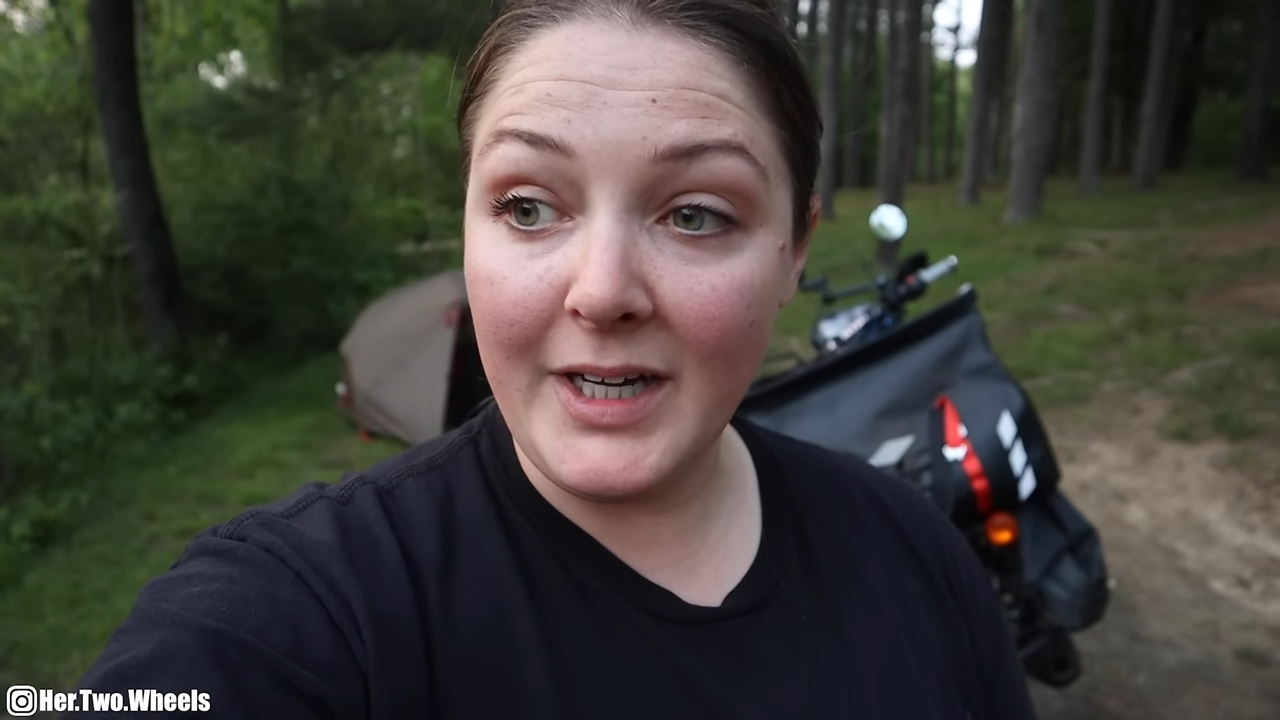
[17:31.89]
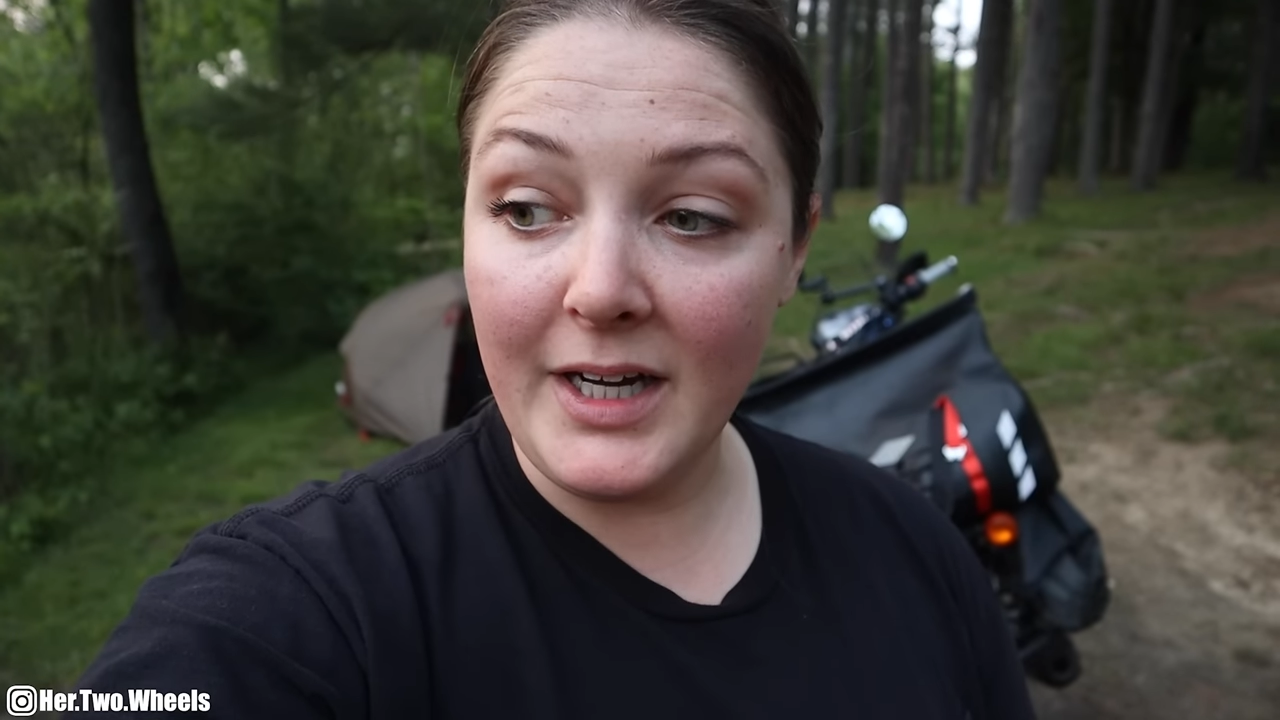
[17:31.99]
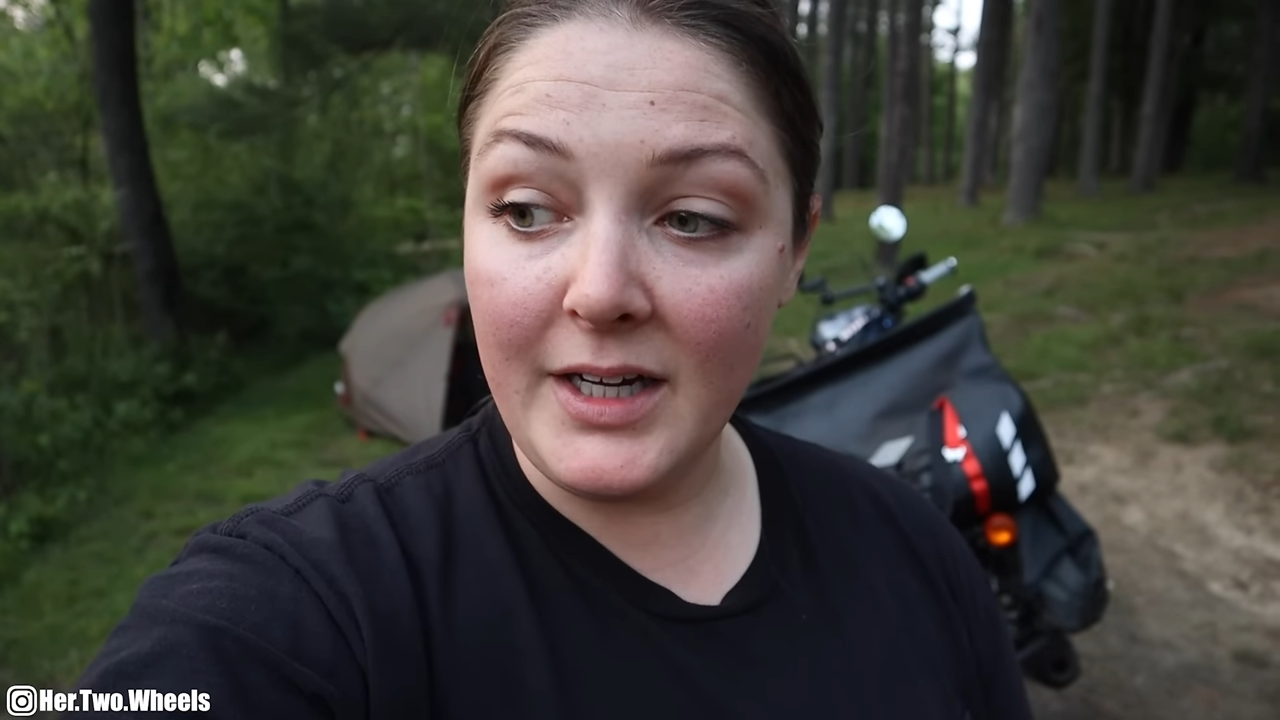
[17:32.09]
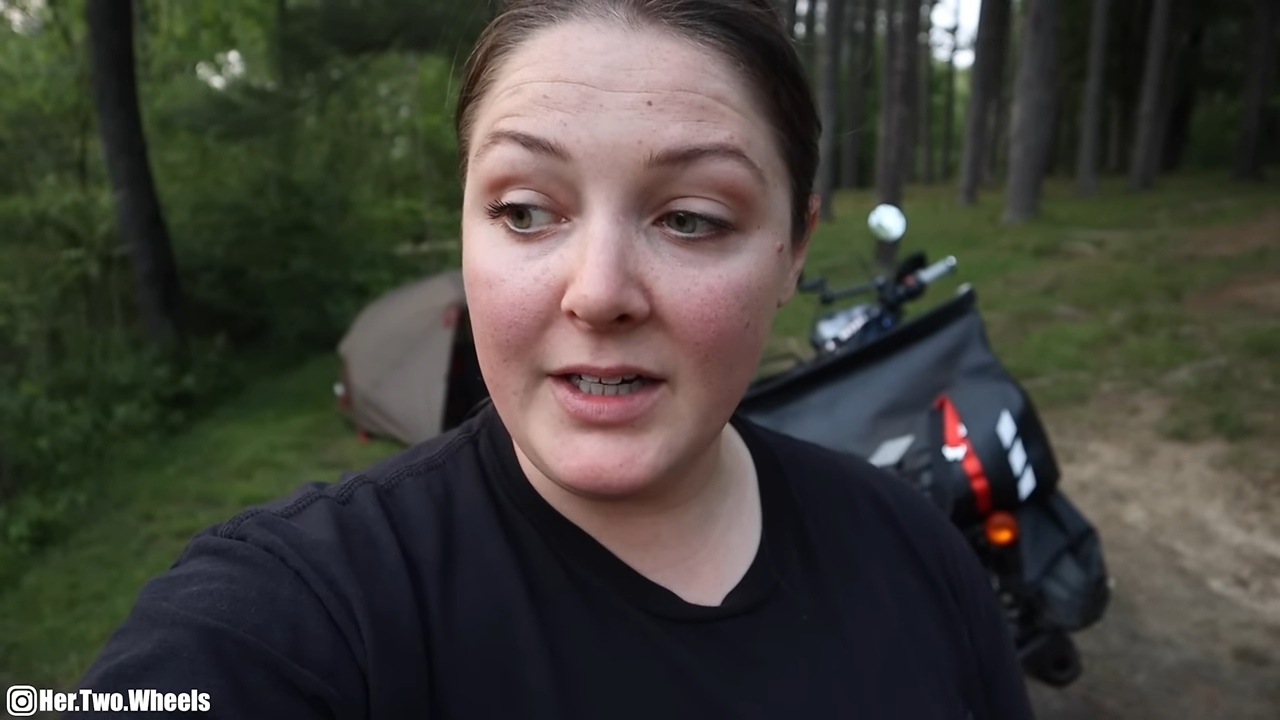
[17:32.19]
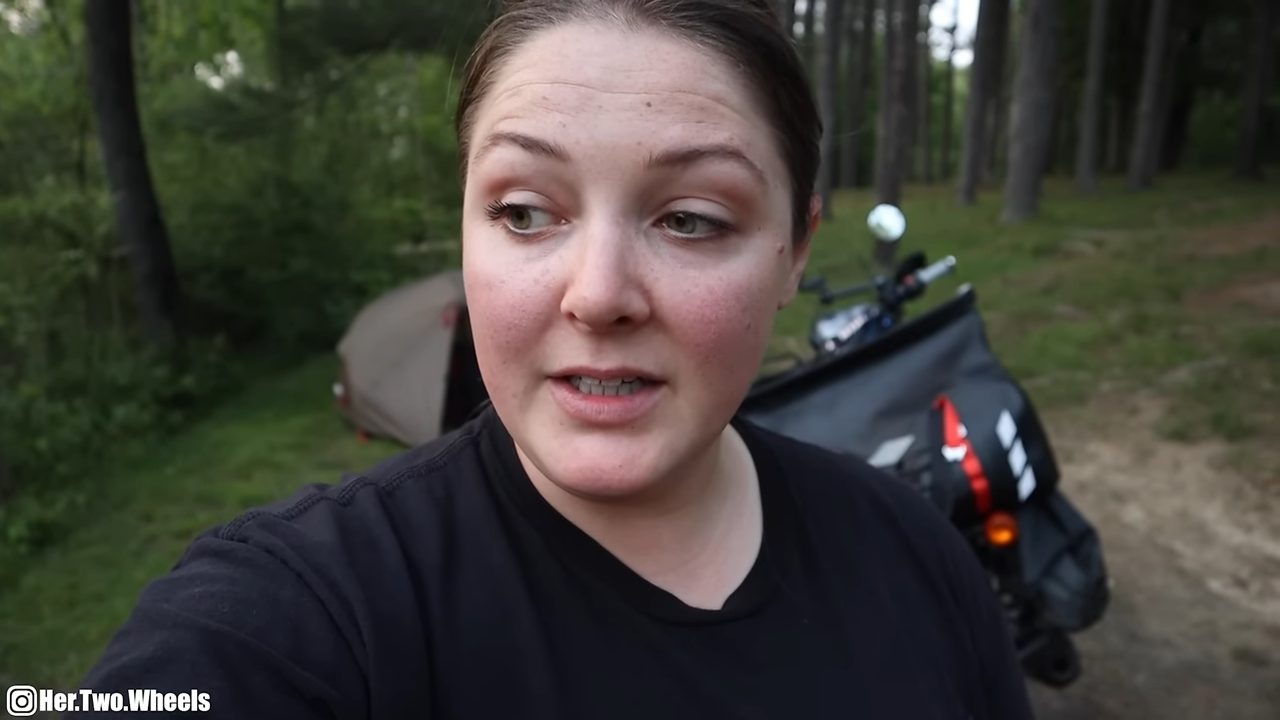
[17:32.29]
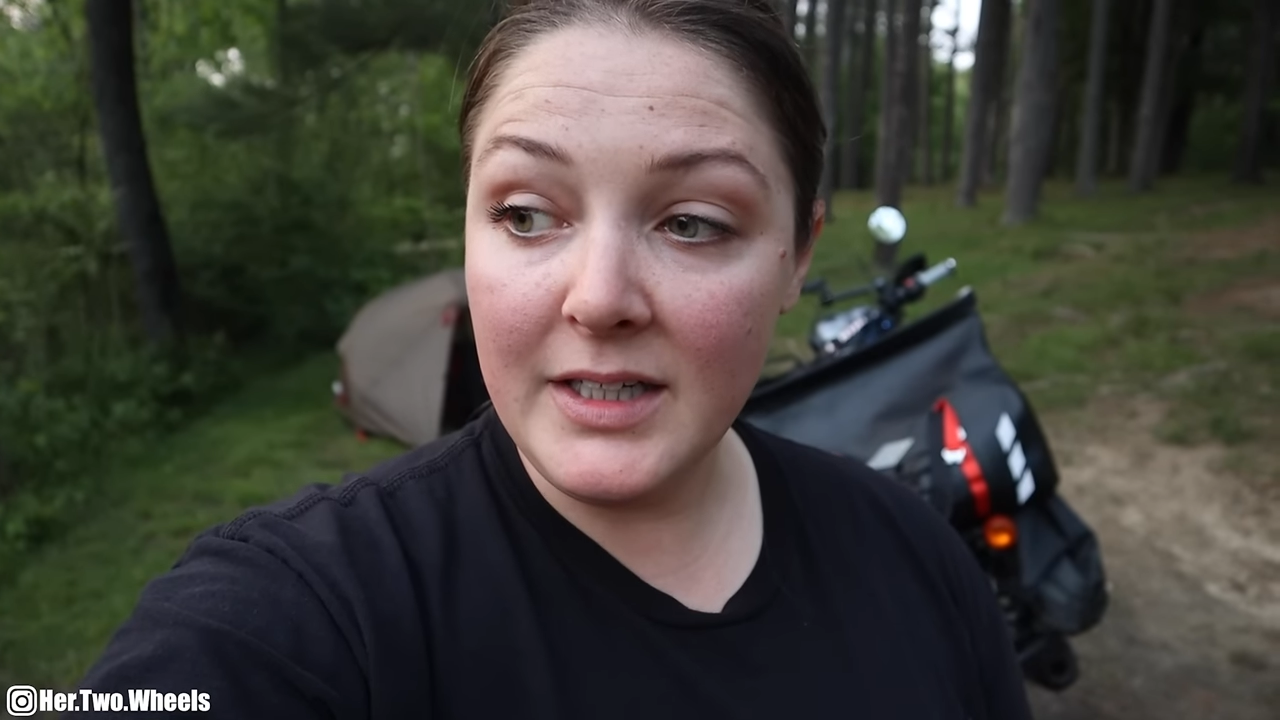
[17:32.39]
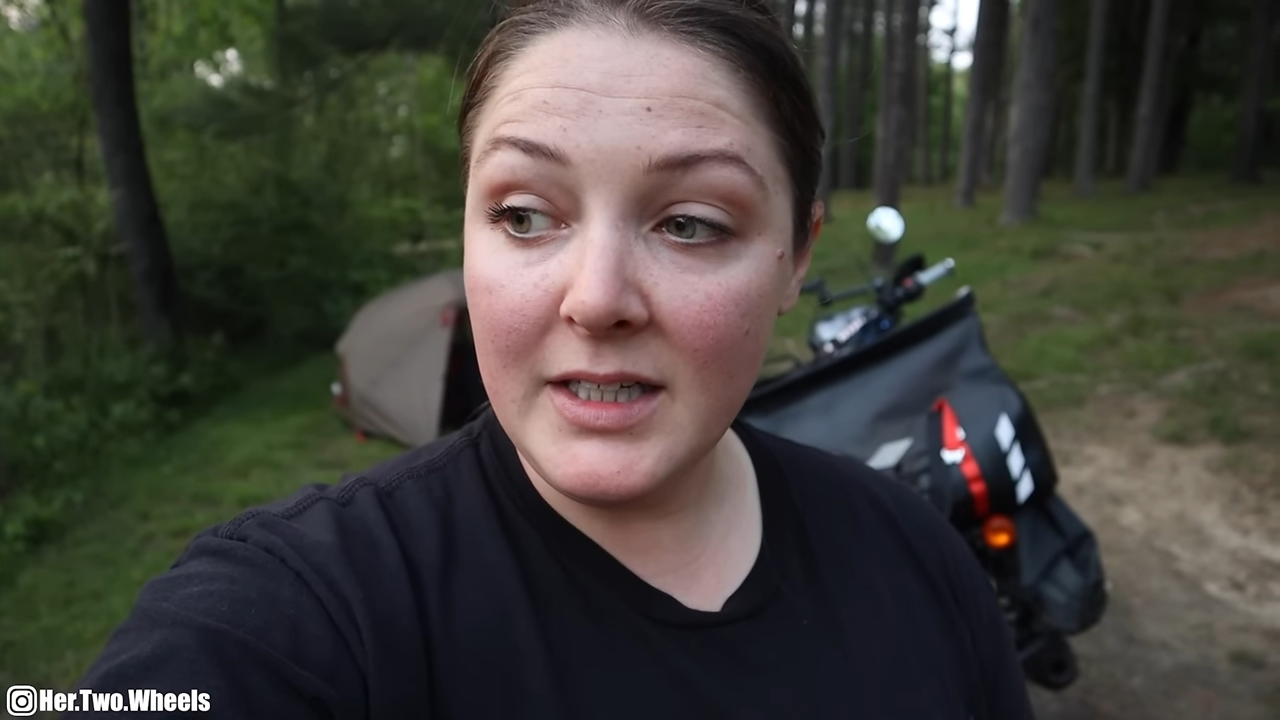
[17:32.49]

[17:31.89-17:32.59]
I'm